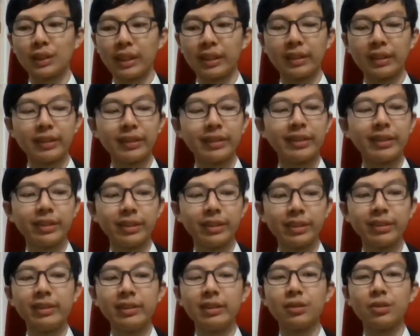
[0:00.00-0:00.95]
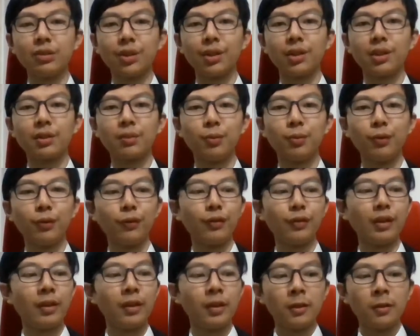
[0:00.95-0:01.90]
I really, really enjoy this
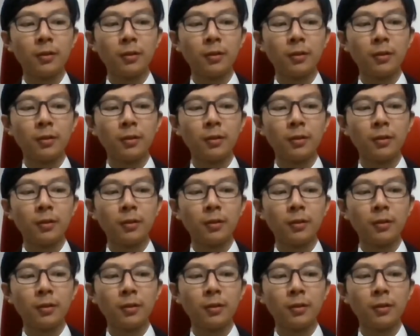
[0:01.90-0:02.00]
movie,